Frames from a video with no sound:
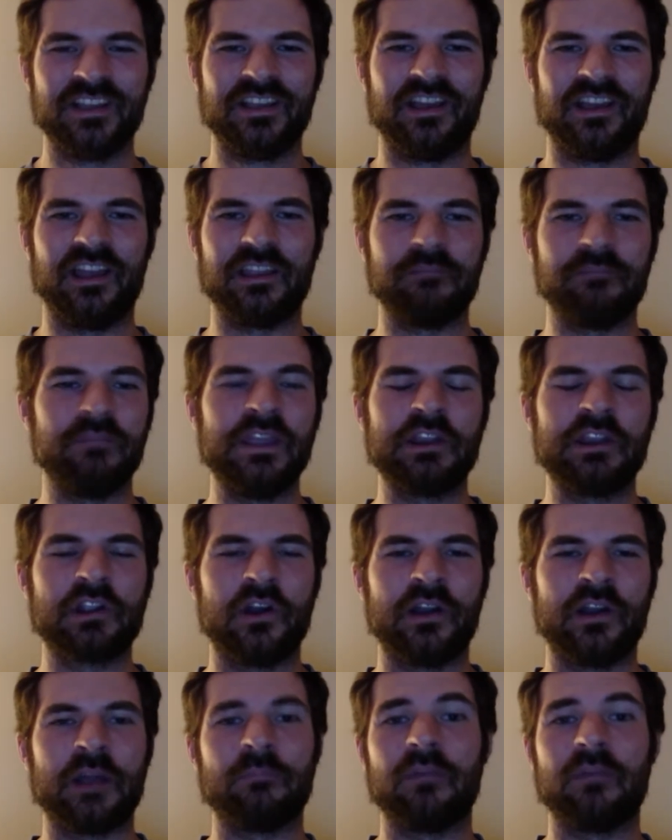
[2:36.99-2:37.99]
Like, me
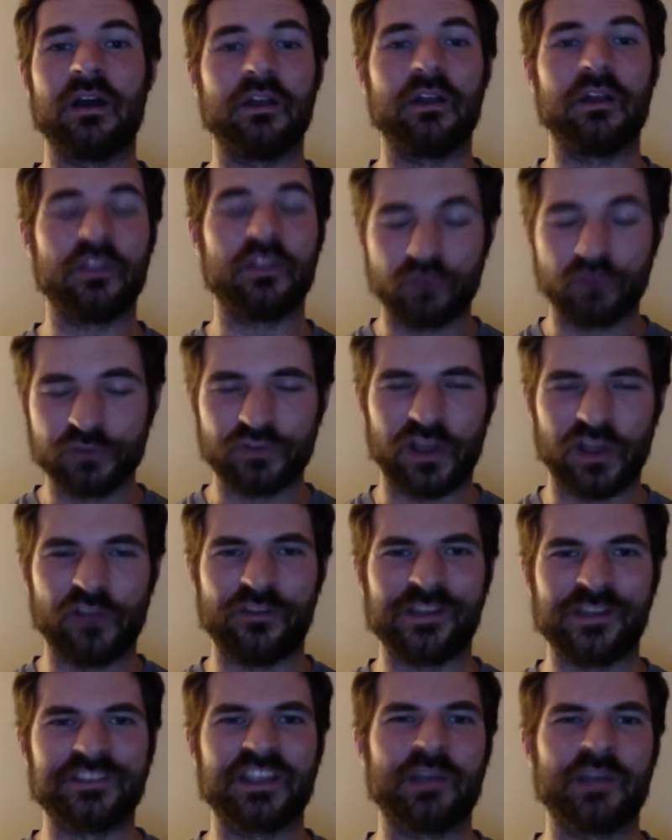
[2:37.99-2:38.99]
growing up, the first Final
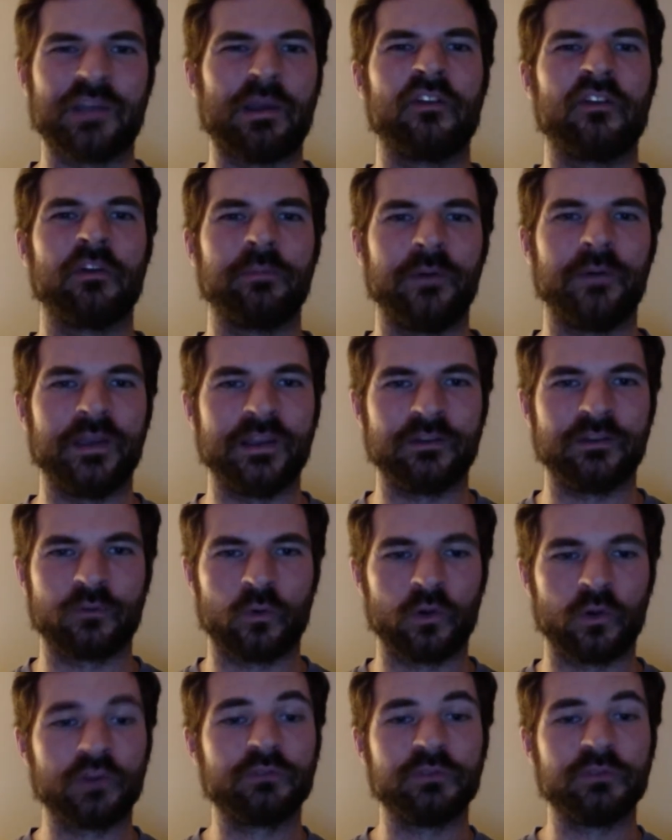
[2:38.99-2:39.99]
Fantasy game I ever played, of
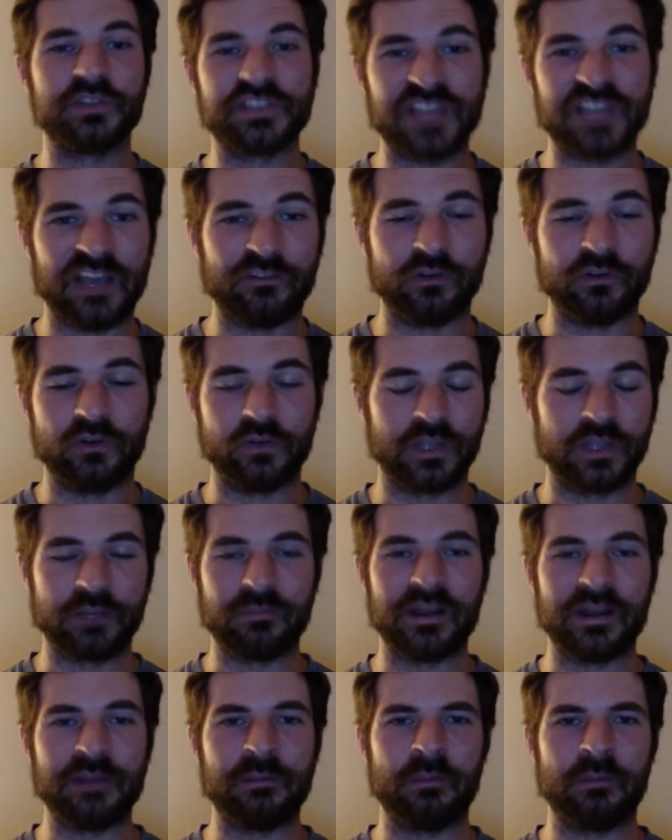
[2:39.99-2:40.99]
course, was seven, like
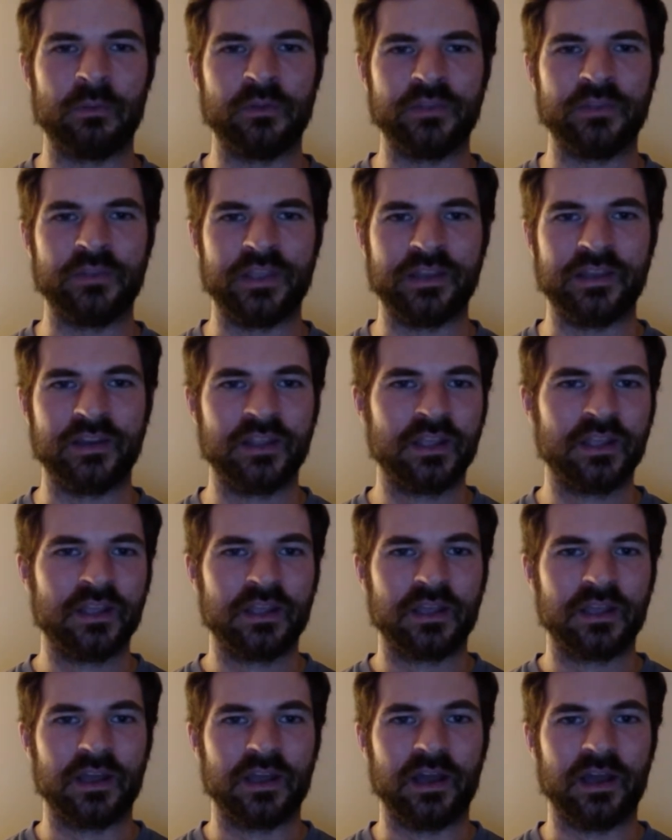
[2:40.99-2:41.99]
many people did.
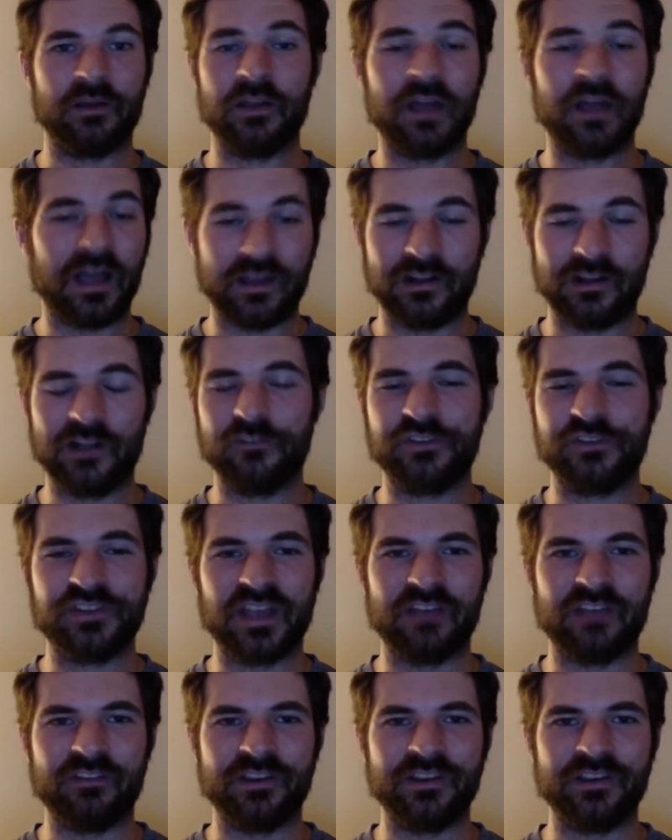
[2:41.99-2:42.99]
Uh, I love
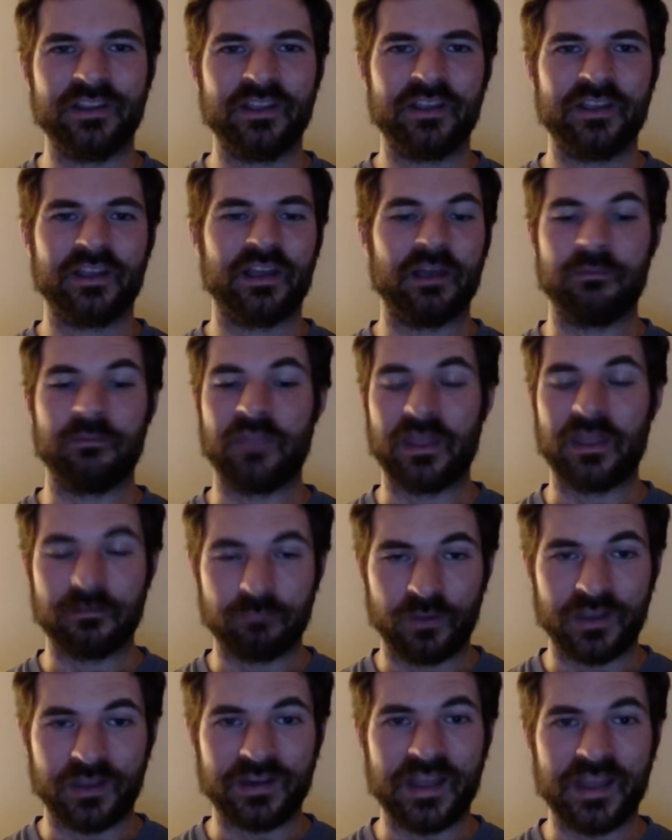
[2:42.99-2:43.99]
seven. Then
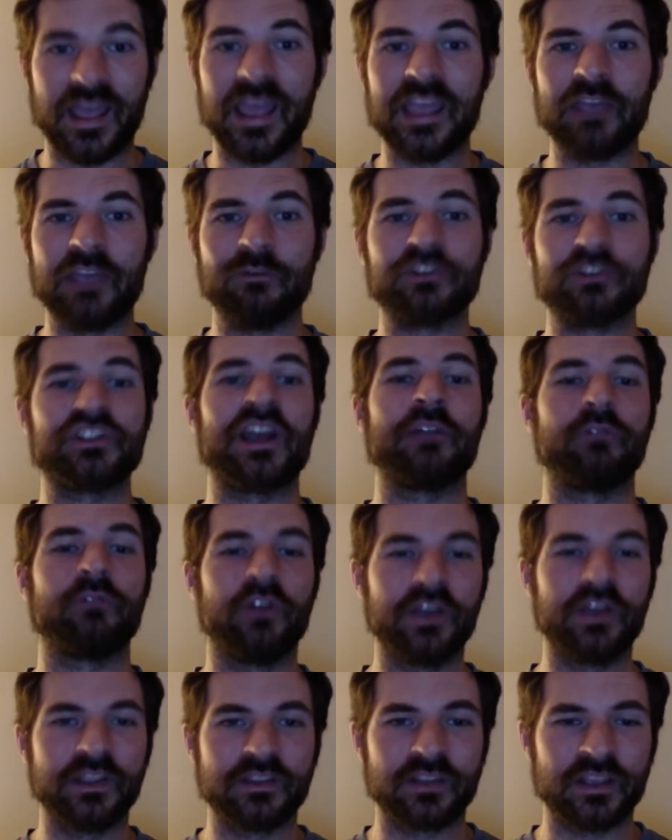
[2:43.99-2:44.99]
played eight, which I
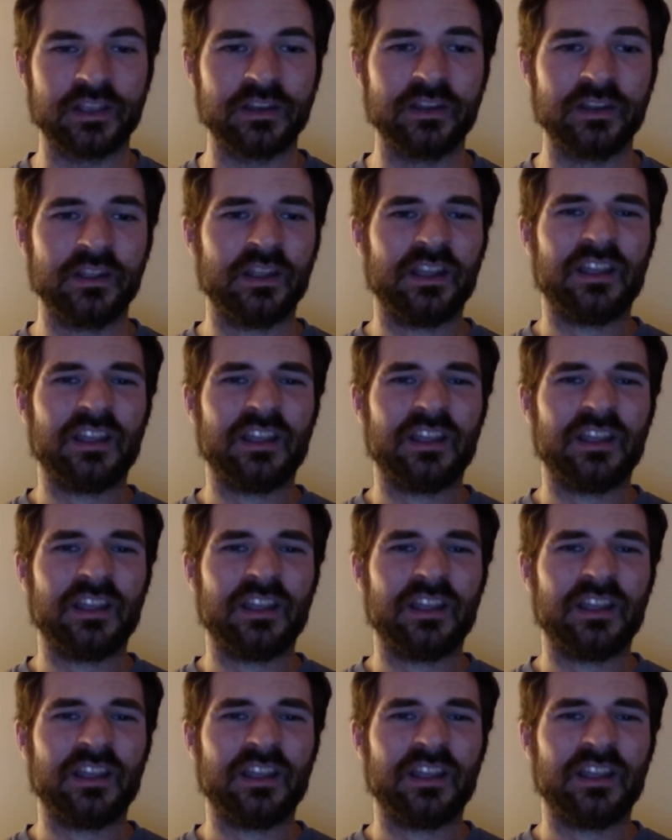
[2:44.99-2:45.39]
really did.